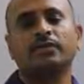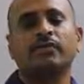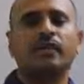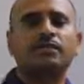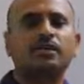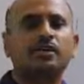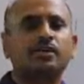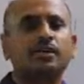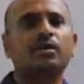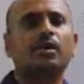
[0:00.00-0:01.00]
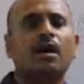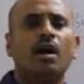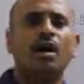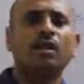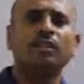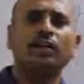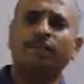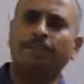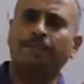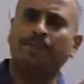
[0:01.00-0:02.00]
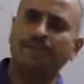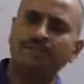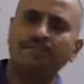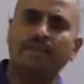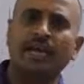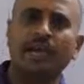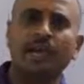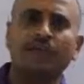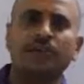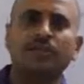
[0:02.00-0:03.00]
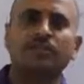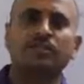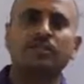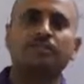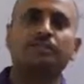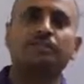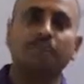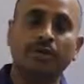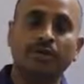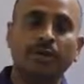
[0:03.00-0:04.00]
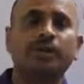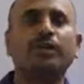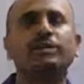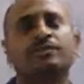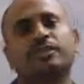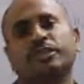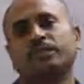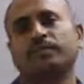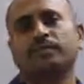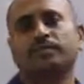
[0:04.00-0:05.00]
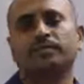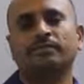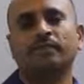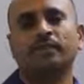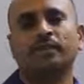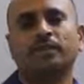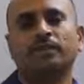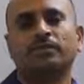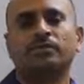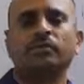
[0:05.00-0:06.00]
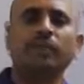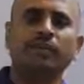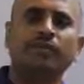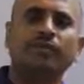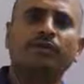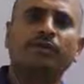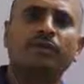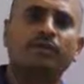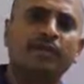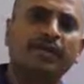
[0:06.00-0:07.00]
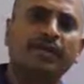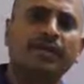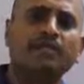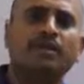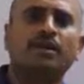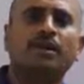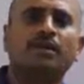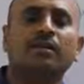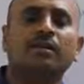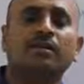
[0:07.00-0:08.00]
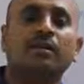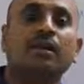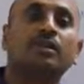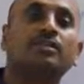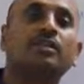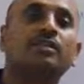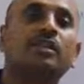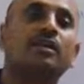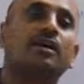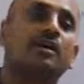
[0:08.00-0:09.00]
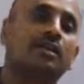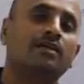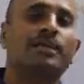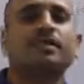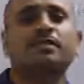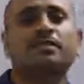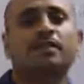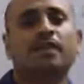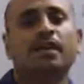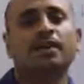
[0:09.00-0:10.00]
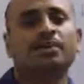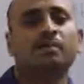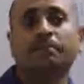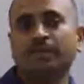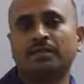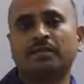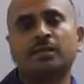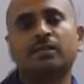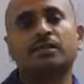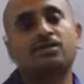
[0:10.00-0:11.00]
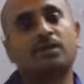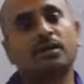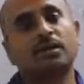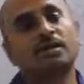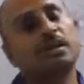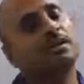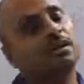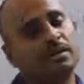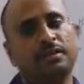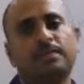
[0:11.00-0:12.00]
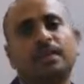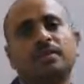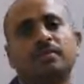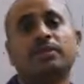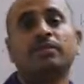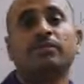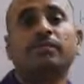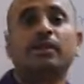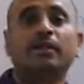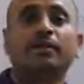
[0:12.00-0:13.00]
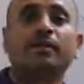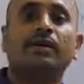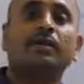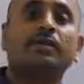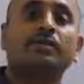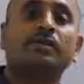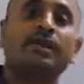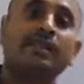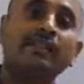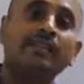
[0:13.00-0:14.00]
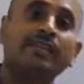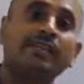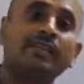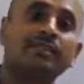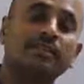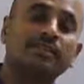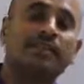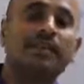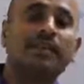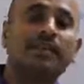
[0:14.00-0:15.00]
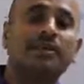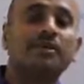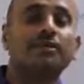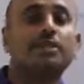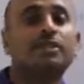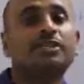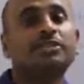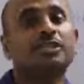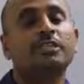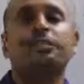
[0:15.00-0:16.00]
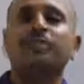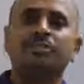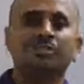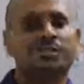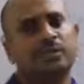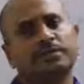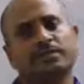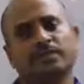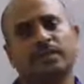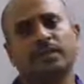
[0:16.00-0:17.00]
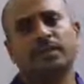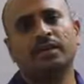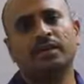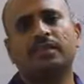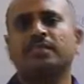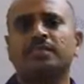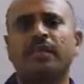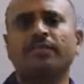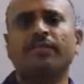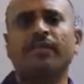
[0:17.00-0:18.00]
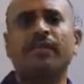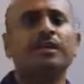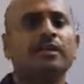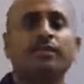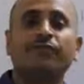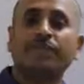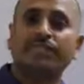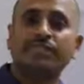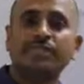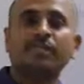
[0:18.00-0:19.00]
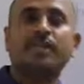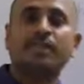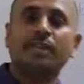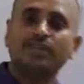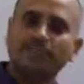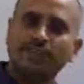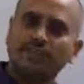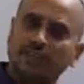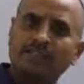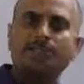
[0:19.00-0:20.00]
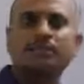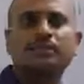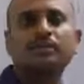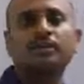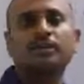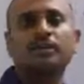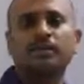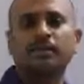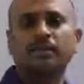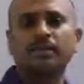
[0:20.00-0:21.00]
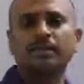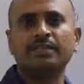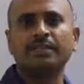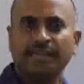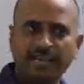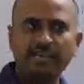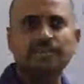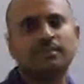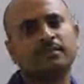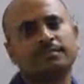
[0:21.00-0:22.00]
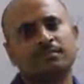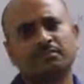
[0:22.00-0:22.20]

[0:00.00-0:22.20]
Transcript: For example, all the pens have some particular shape. So if some pens are larger than other pens and some pens are smaller than other pens, wherever the length is different but the shape is the same. In the same way, if we consider living things, that means hands.